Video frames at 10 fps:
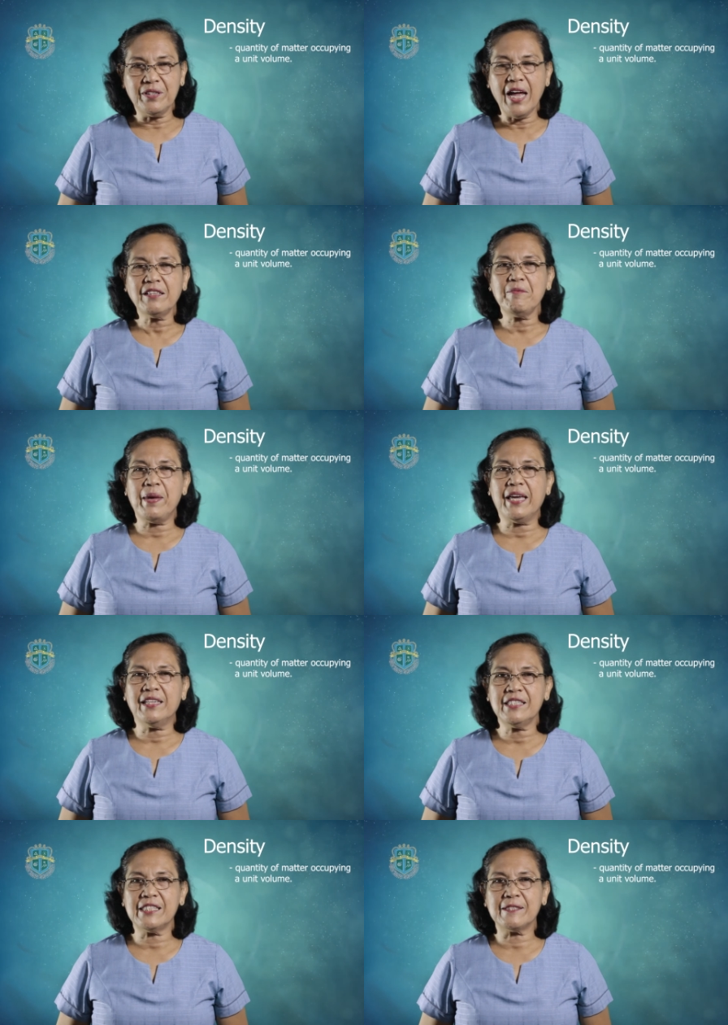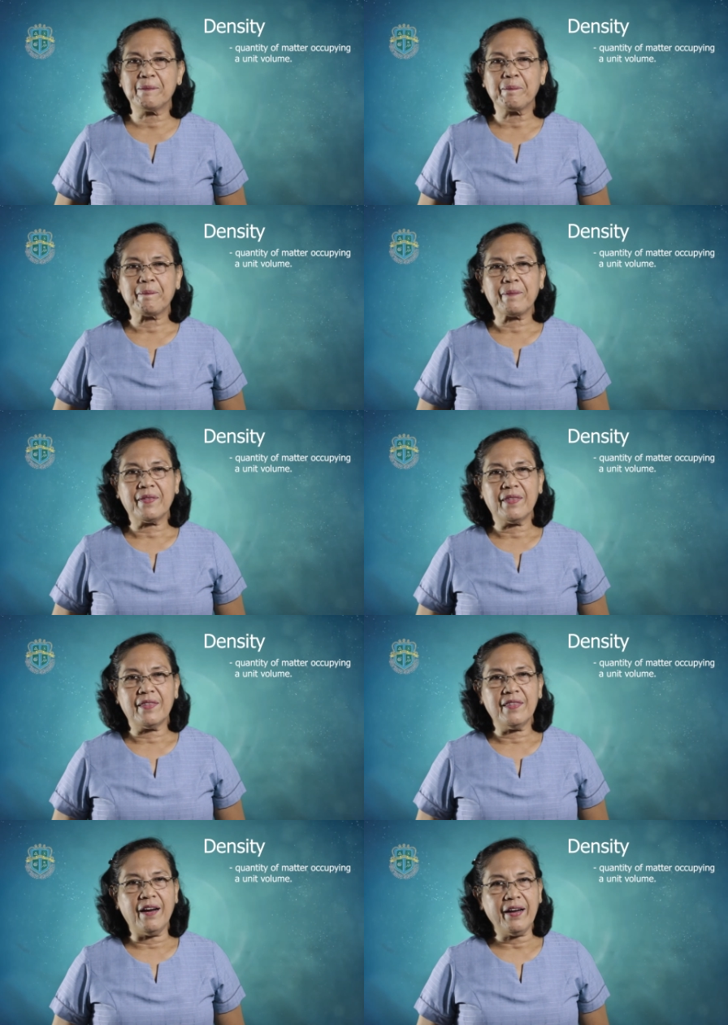that means
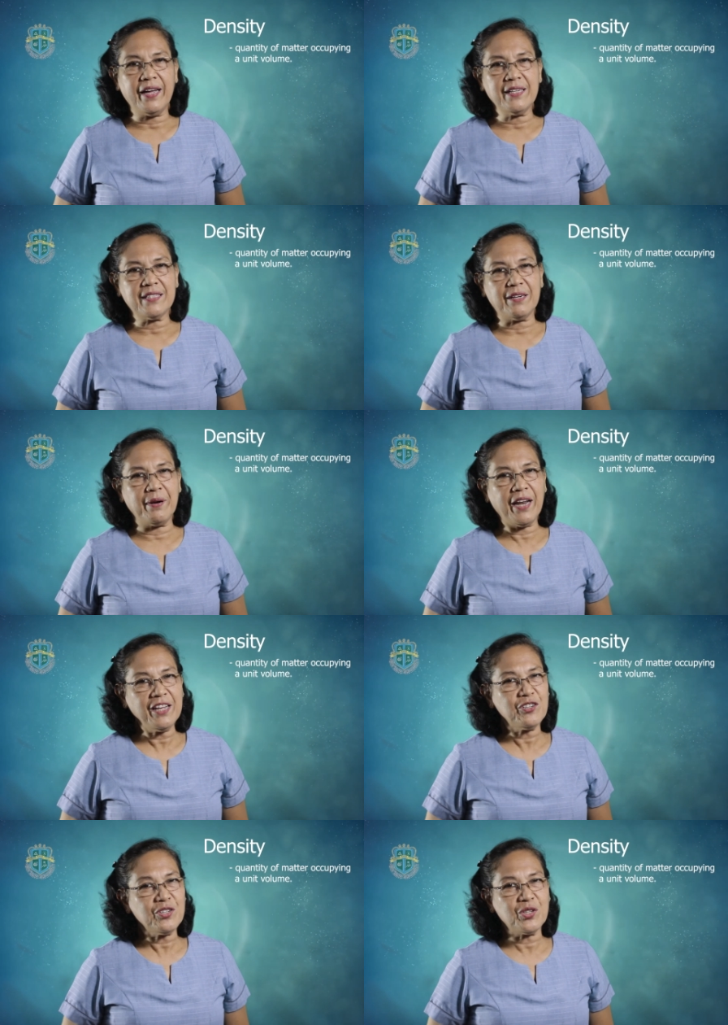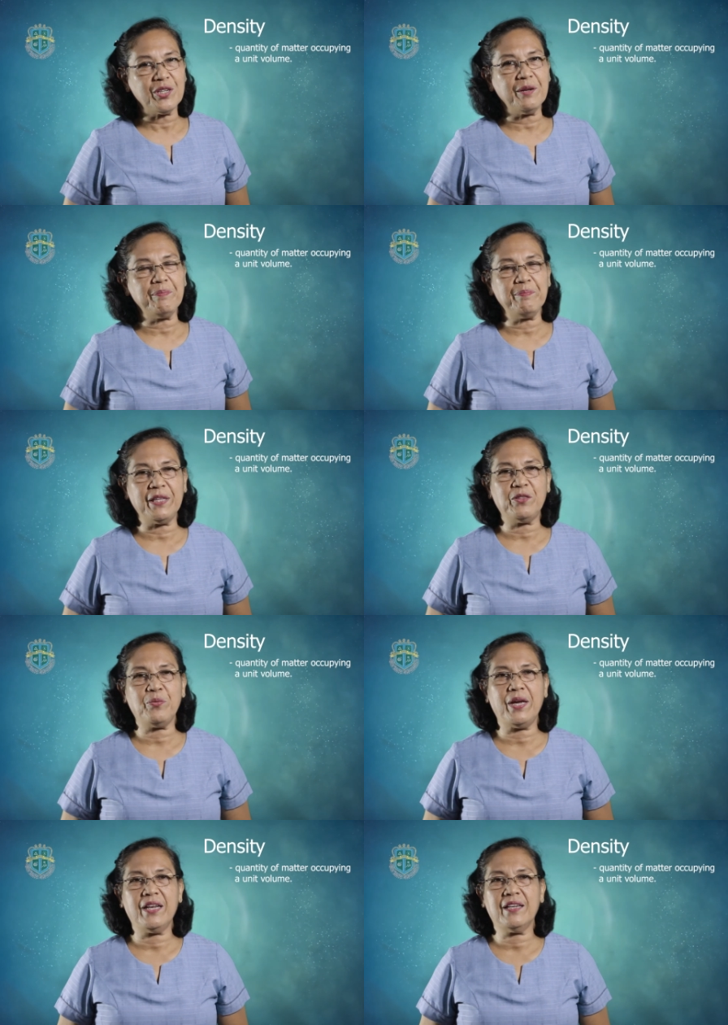there is a relationship
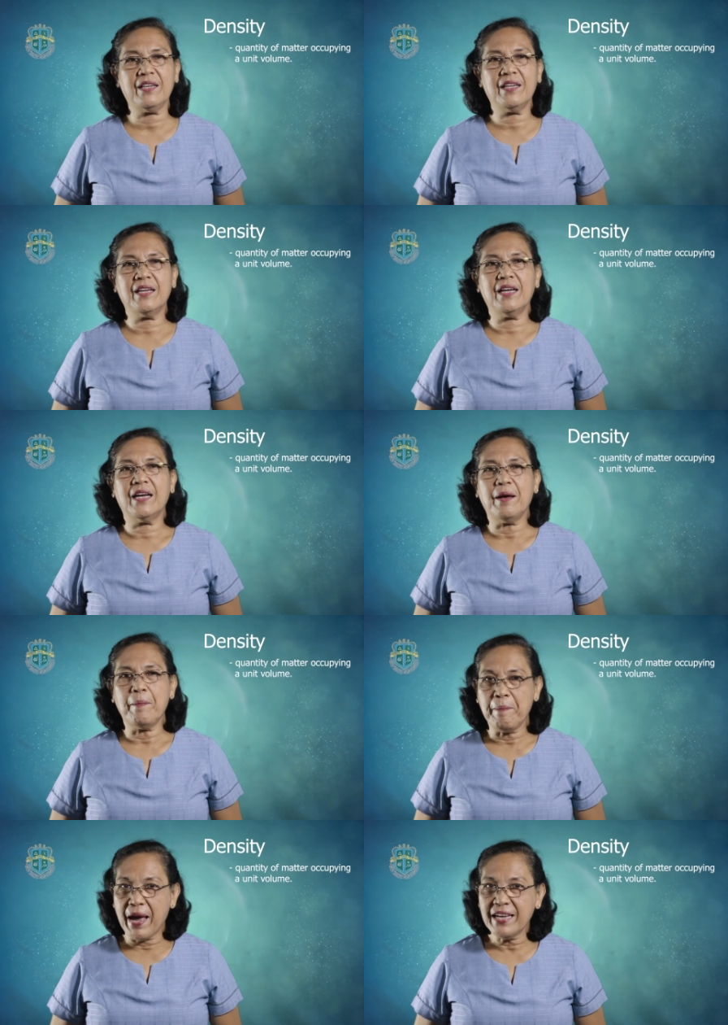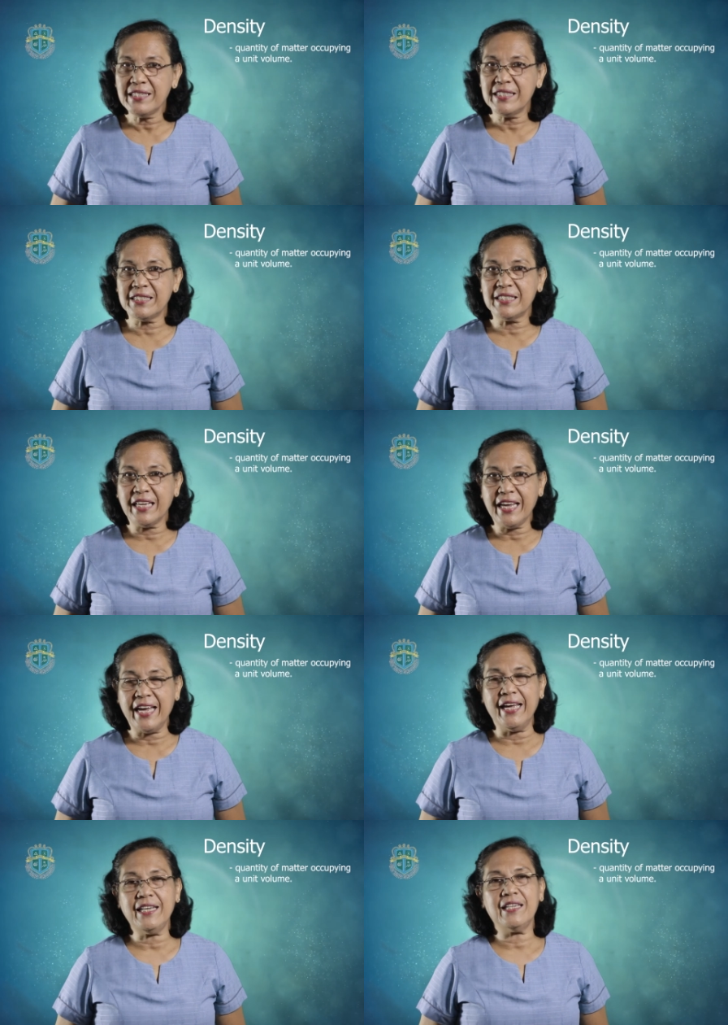between mass
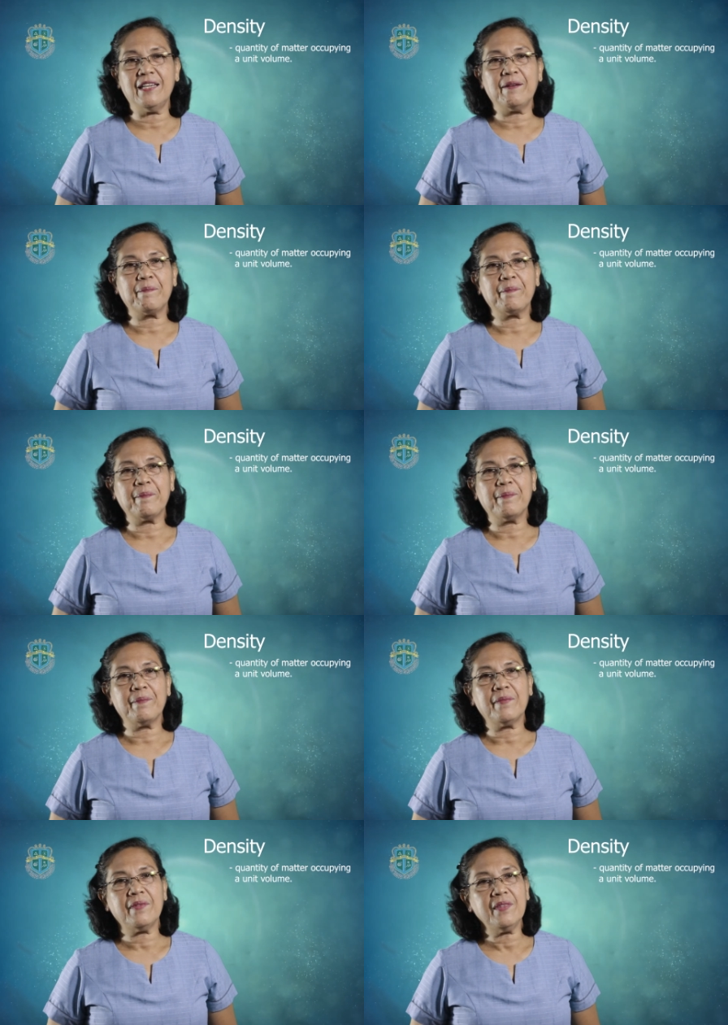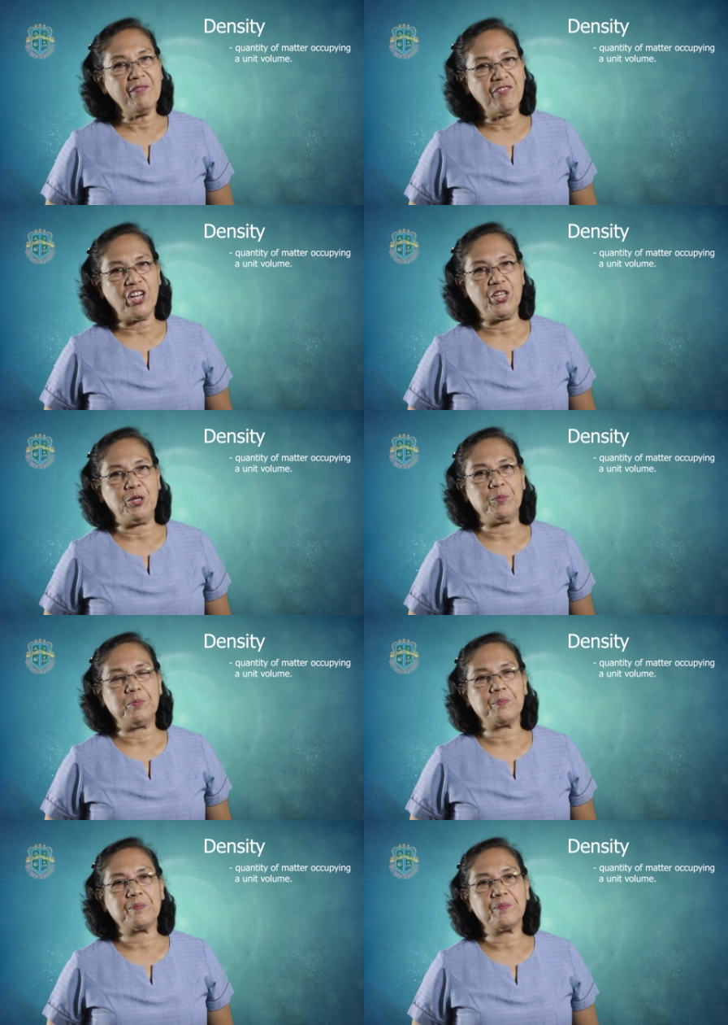and the volume.
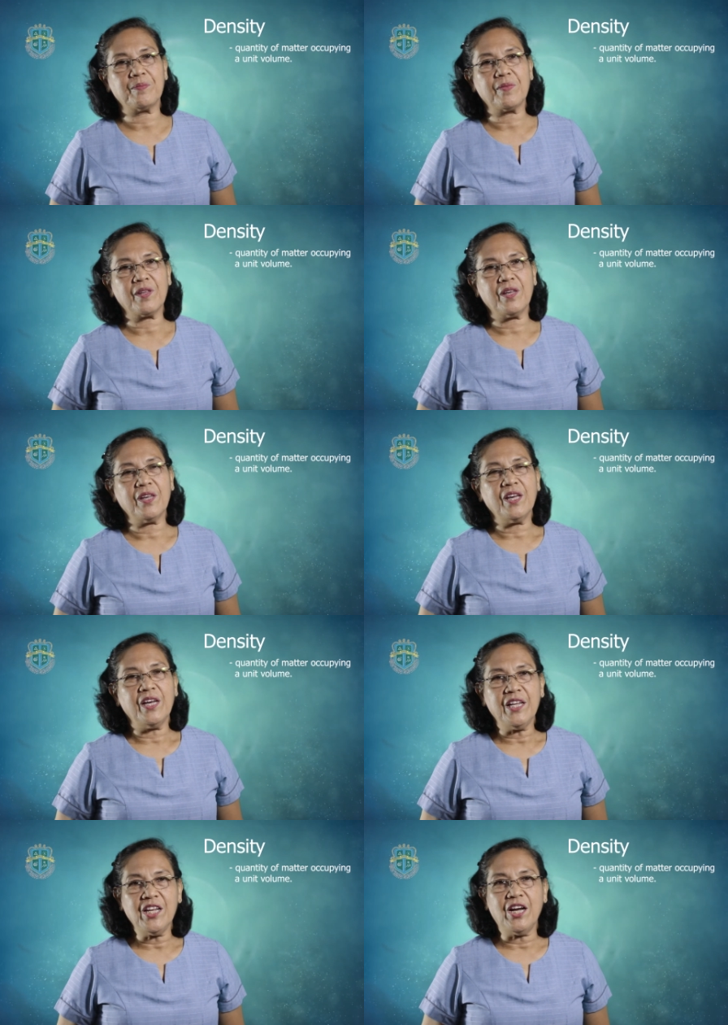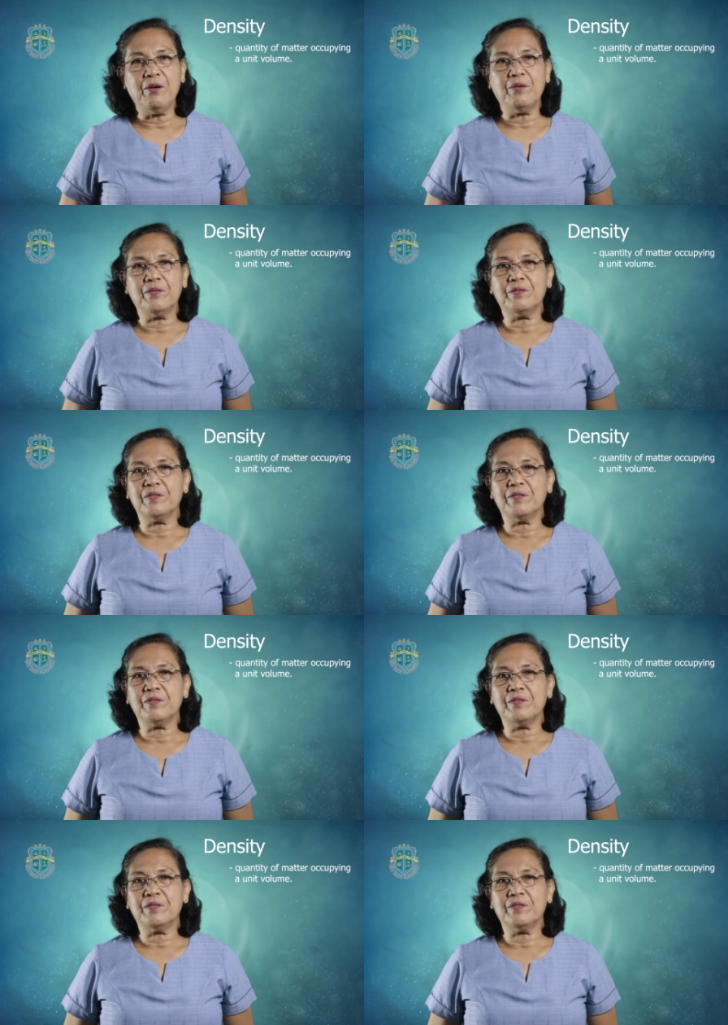Now,